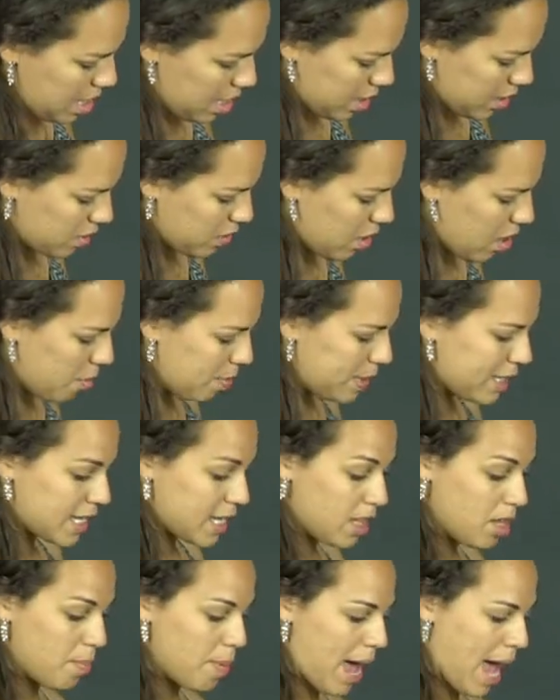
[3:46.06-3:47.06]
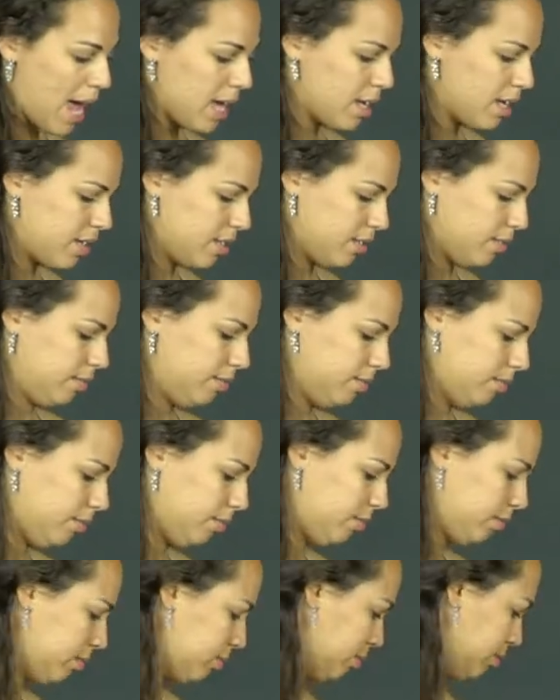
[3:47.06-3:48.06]
So it opens in the back.
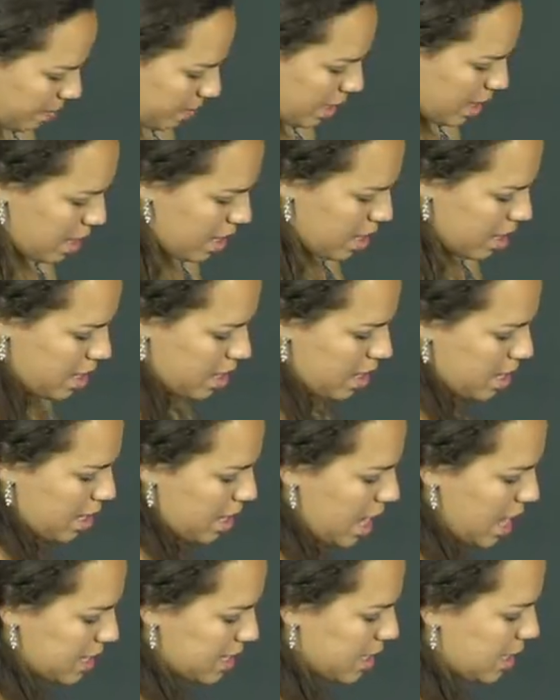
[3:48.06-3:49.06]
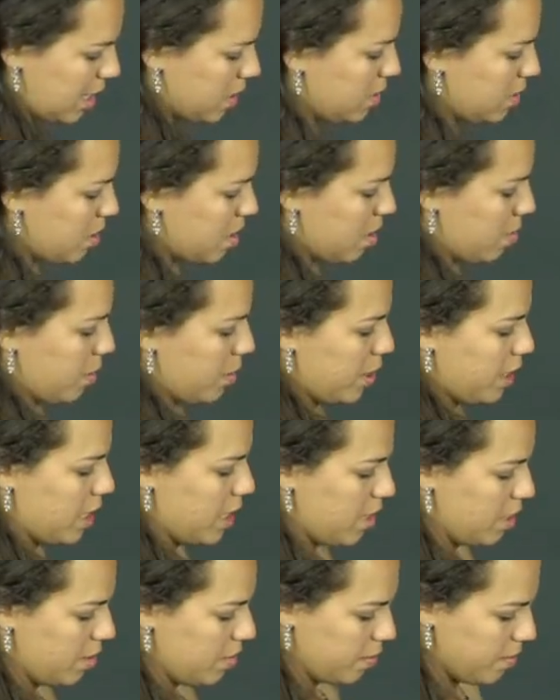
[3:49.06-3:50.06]
It has another zipper
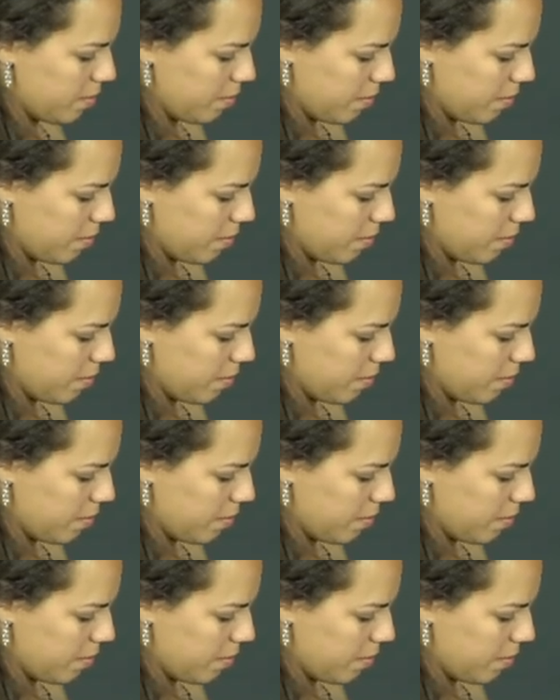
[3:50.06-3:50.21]
here.